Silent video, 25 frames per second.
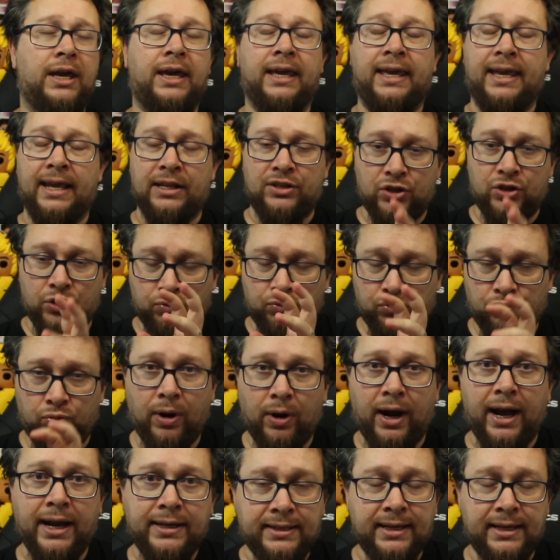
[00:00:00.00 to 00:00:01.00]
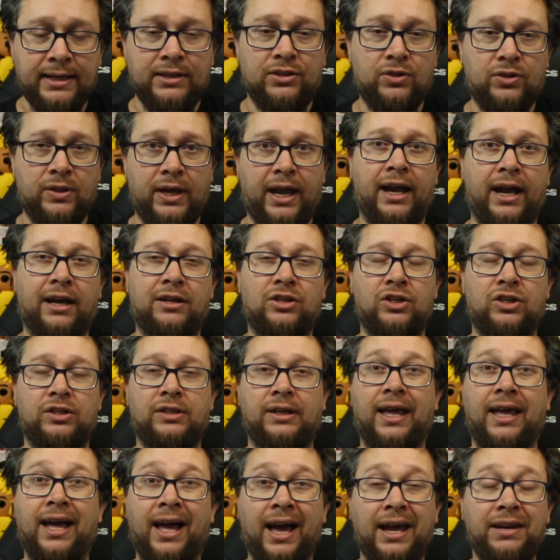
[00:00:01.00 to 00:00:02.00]
gets you right into the action
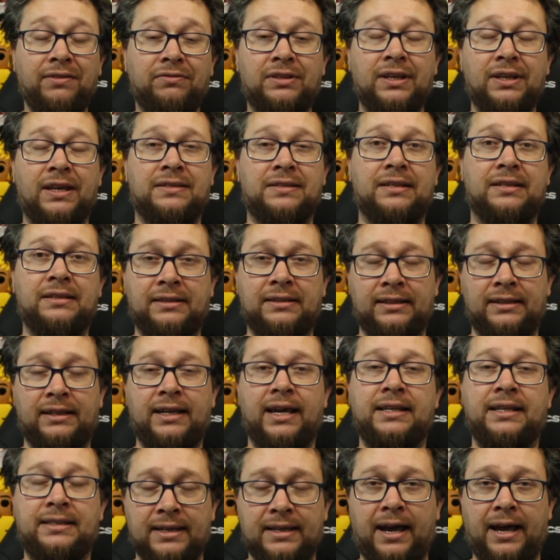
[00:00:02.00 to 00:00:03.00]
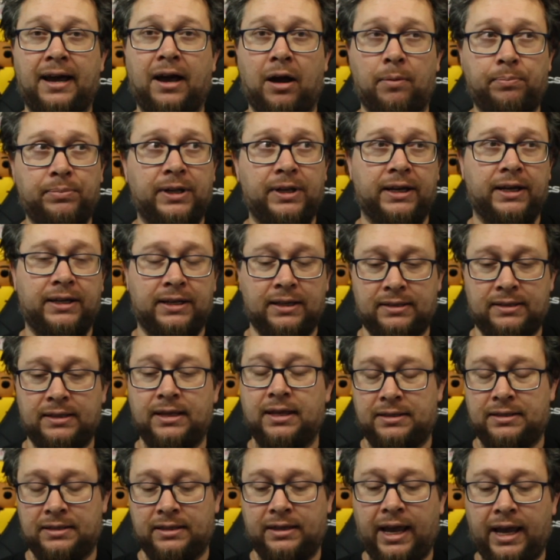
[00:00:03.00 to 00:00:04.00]
and kind of doesn't let up. Like it's
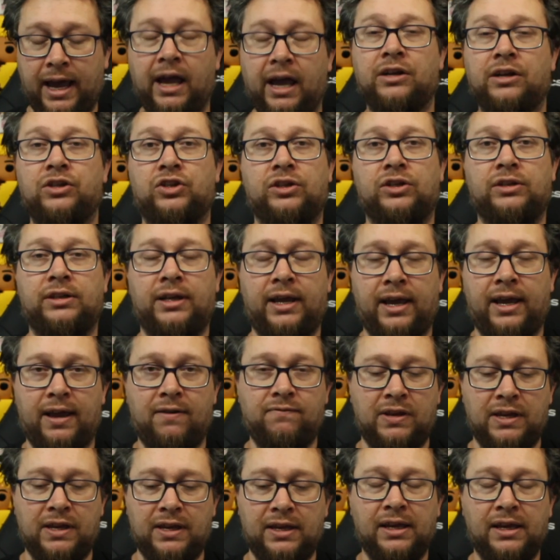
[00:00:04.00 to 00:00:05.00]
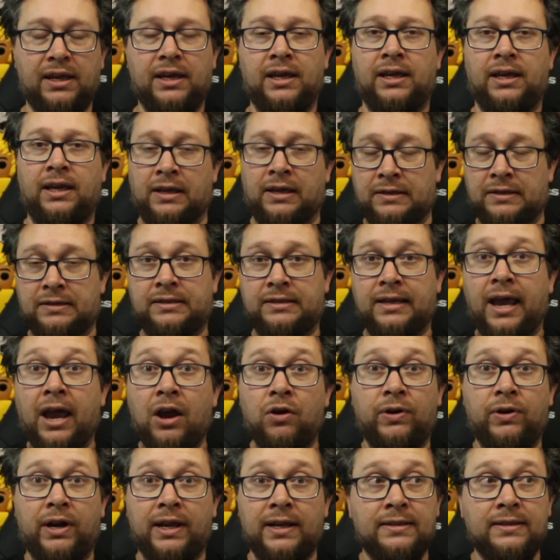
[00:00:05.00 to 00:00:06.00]
it's an action heavy
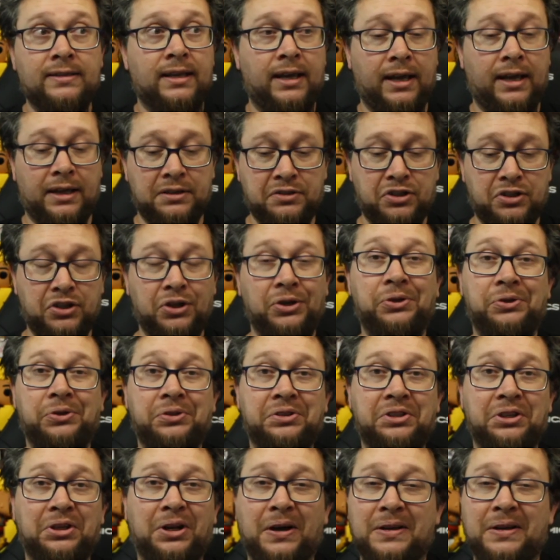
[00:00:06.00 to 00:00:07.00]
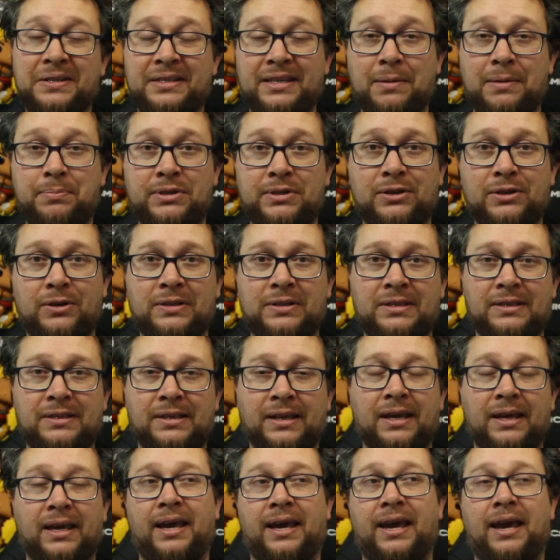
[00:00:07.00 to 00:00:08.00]
series until the last episodes
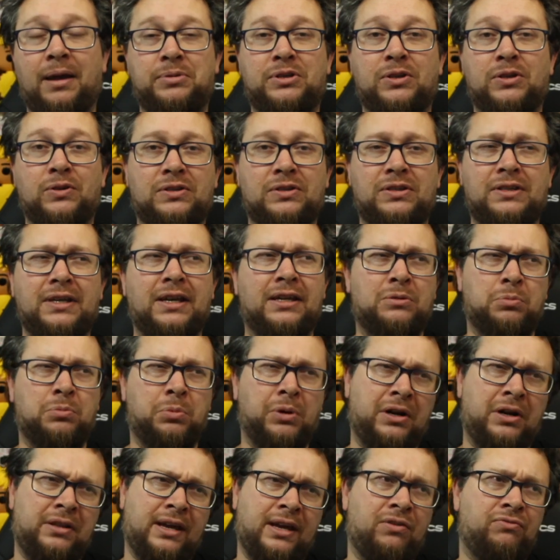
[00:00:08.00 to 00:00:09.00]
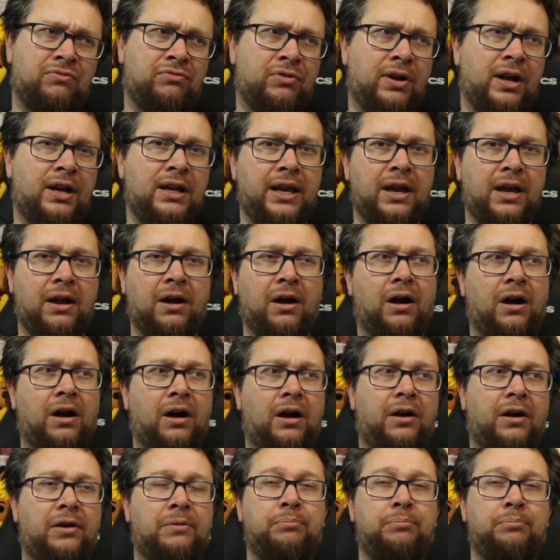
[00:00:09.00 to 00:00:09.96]
episode 6 where they really are